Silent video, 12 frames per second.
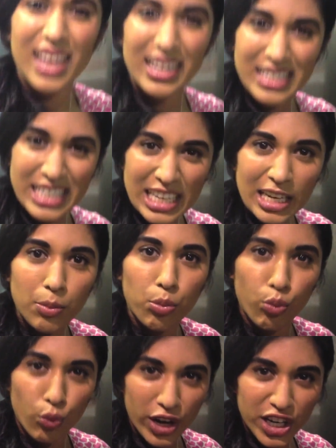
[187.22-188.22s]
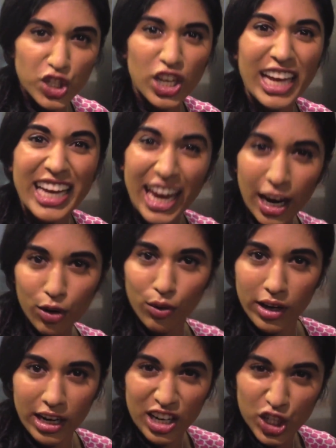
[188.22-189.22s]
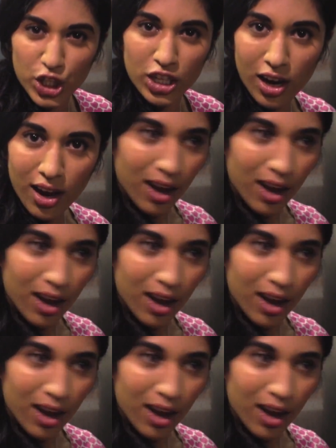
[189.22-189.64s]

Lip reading: that deep, rich, like hickory-ish